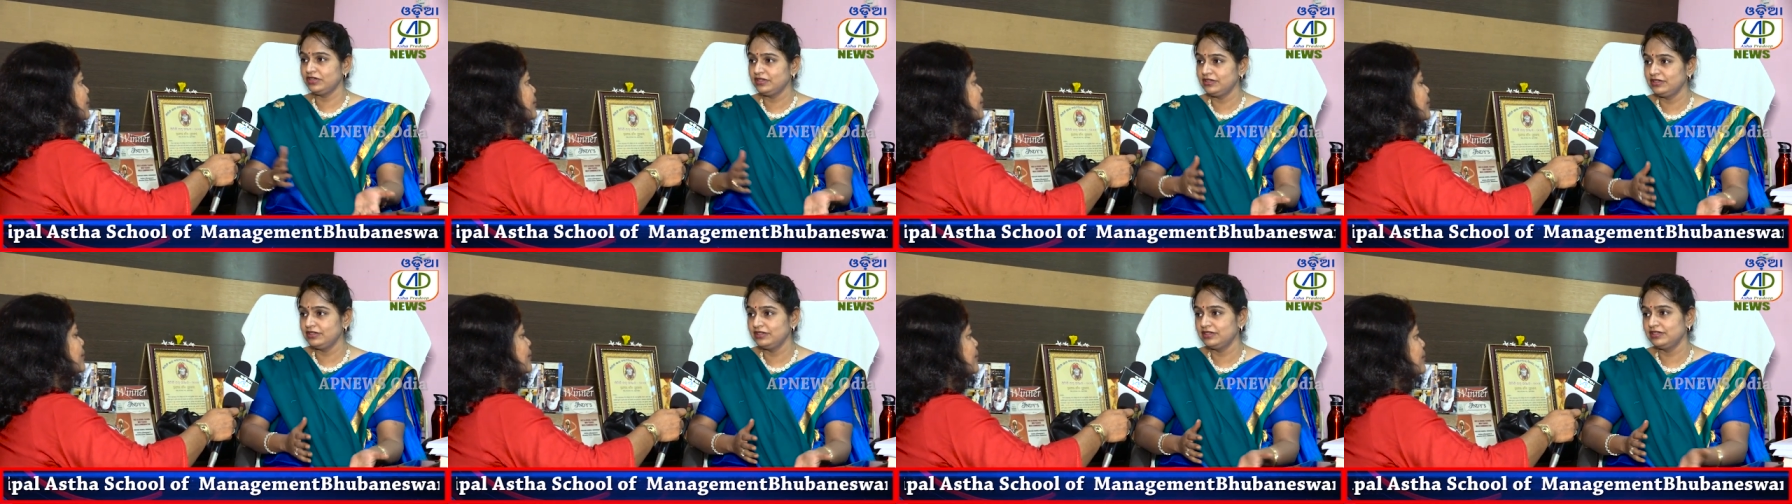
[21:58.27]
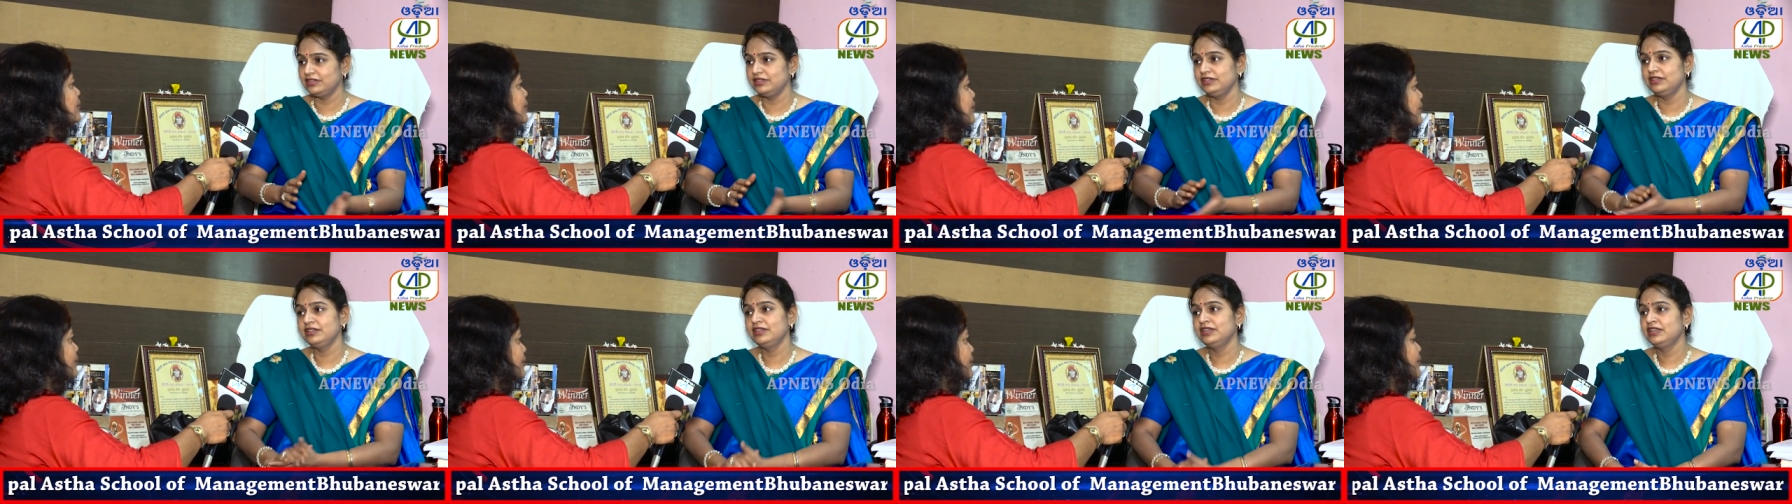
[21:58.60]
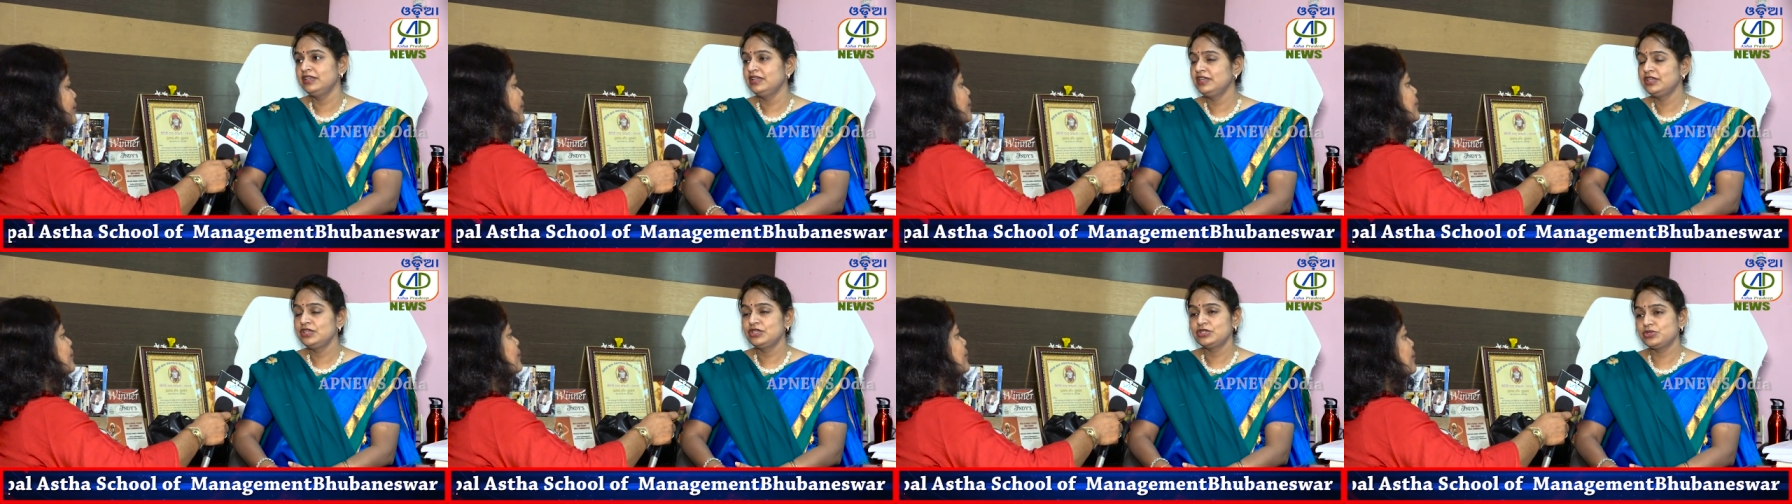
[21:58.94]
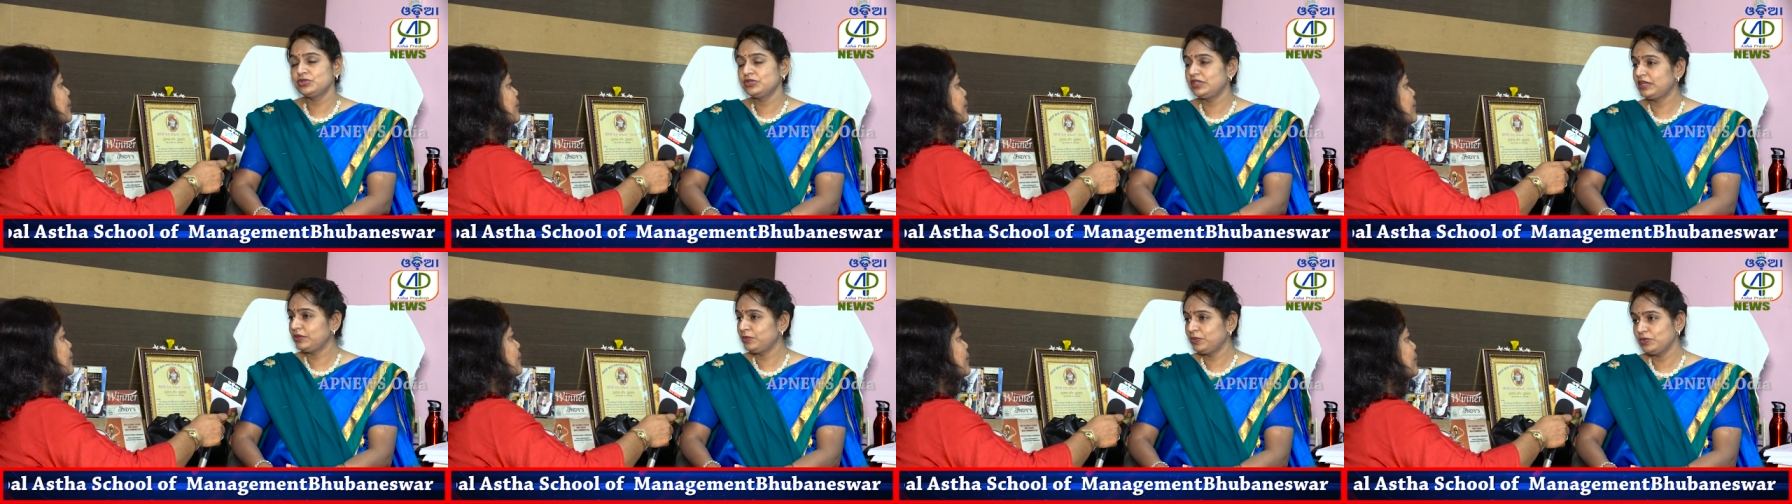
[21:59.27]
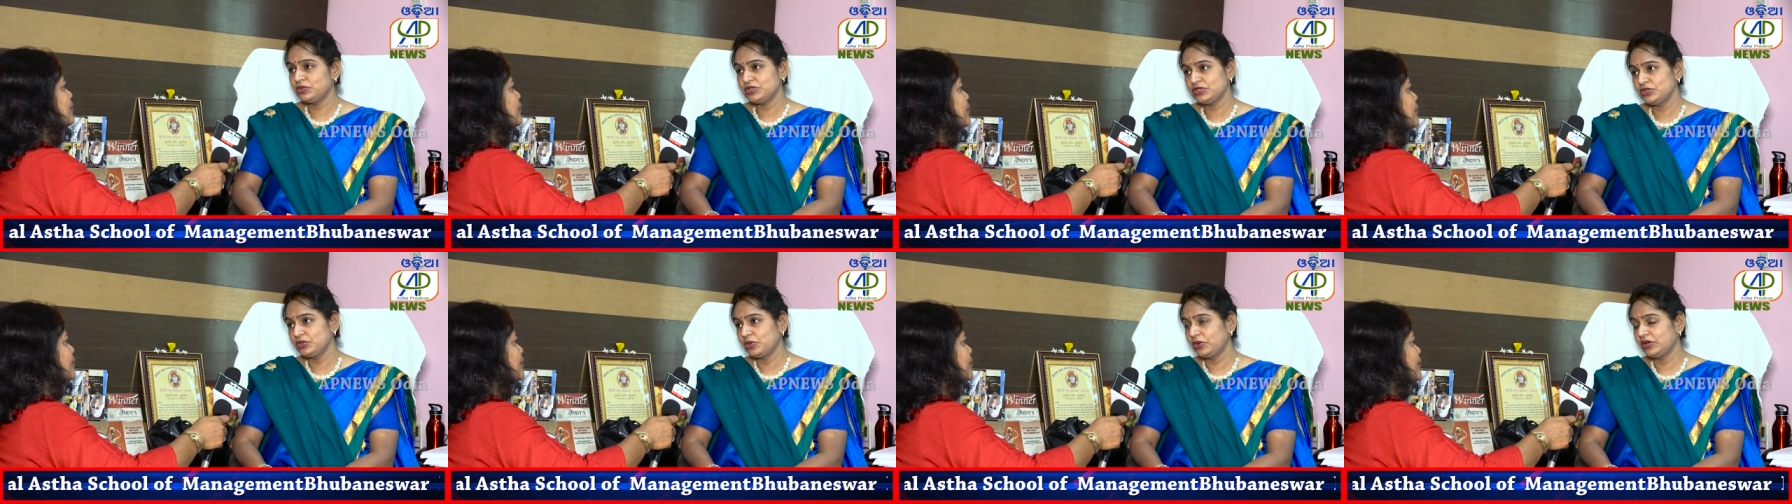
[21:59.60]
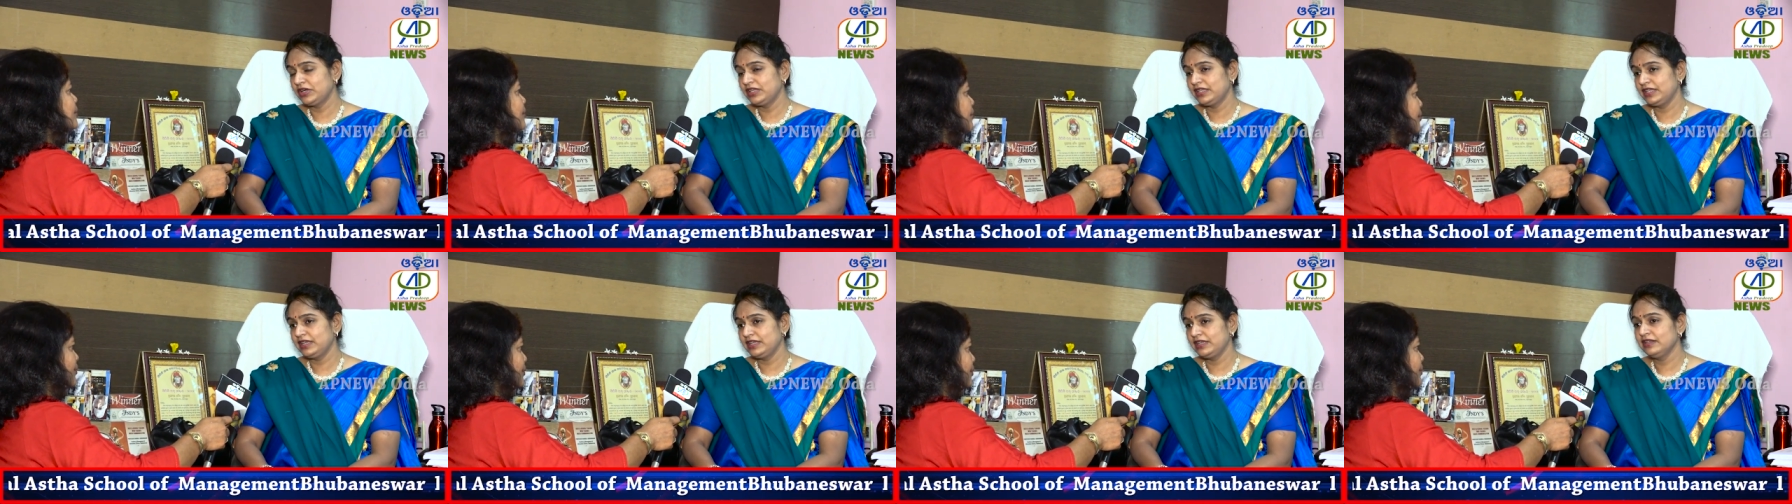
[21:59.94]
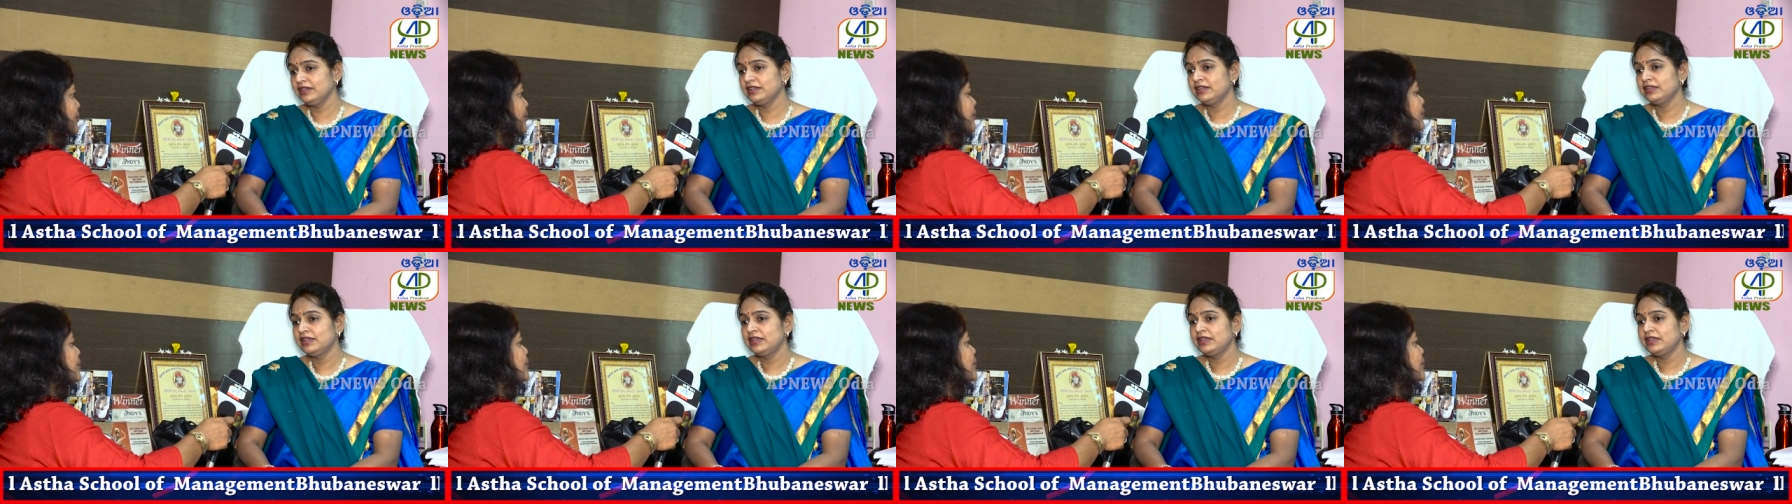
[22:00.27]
a girl. So that was not there.